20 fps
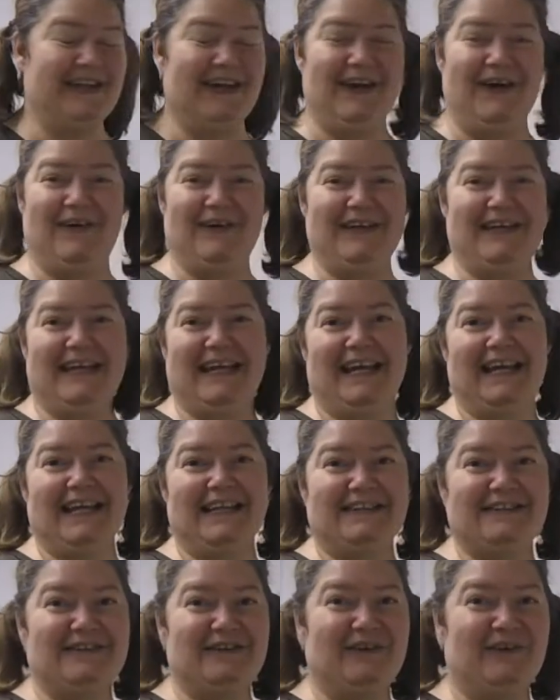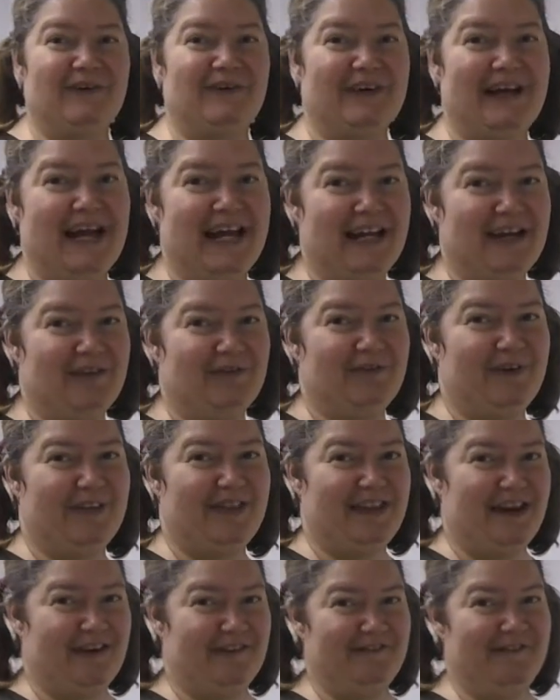can get so creative
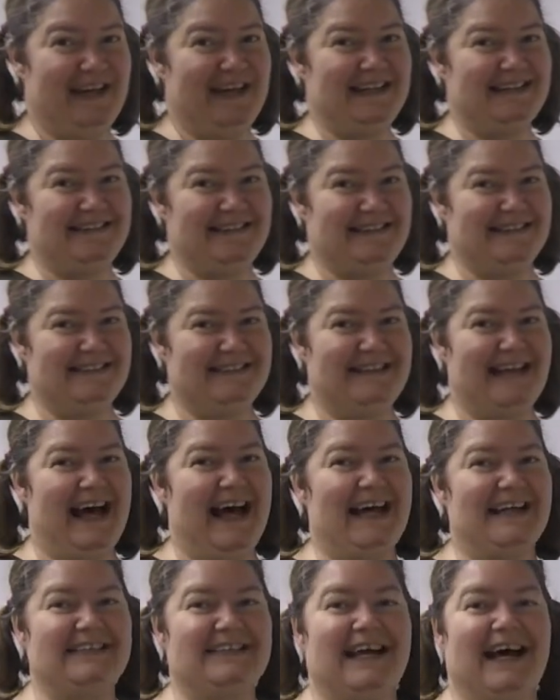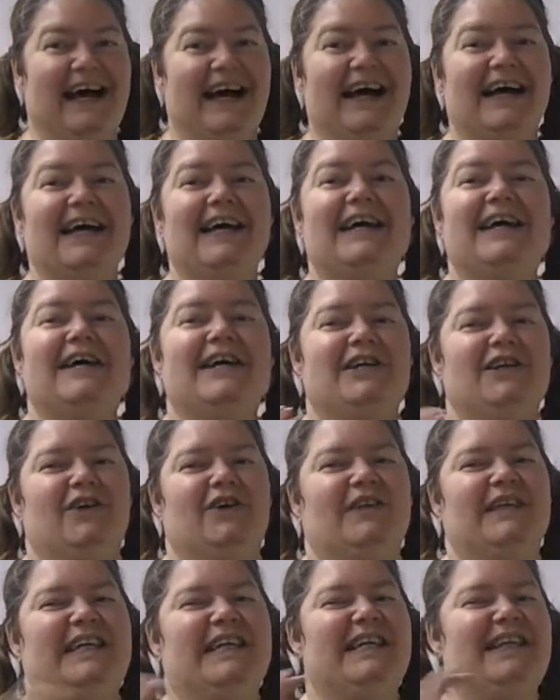with their faces that
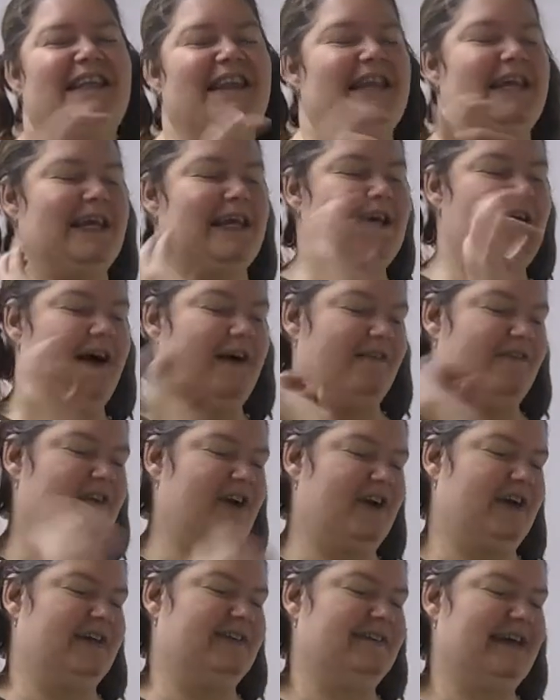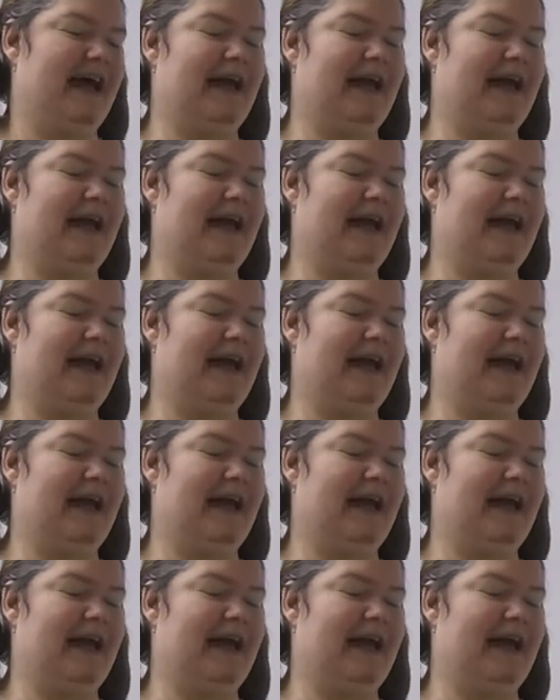you'll need the various